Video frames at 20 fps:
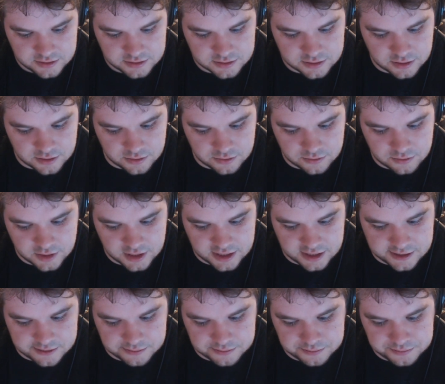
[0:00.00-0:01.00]
So
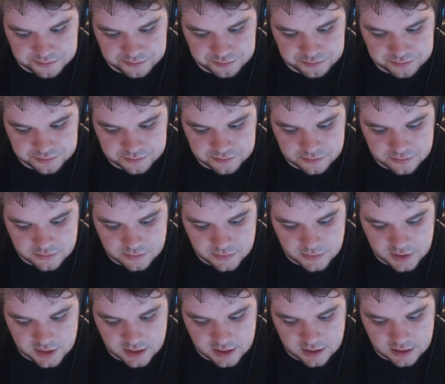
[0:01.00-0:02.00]

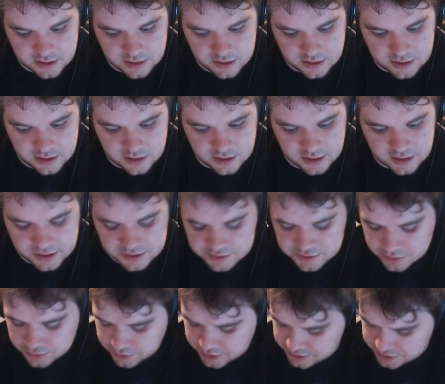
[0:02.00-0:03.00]
I
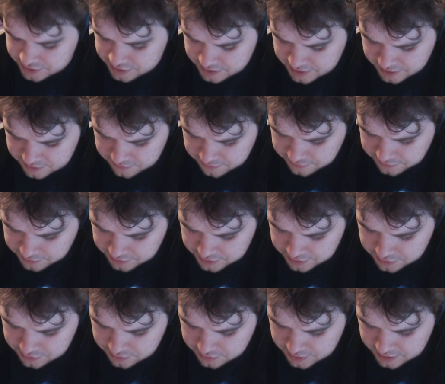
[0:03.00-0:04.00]
guess a question then for
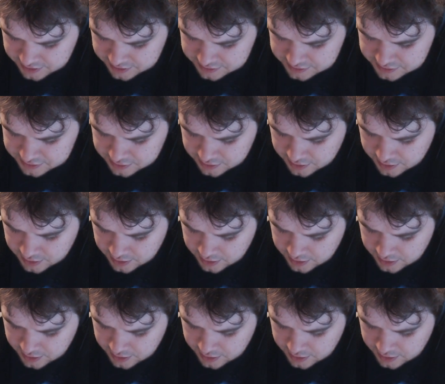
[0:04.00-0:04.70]
you is...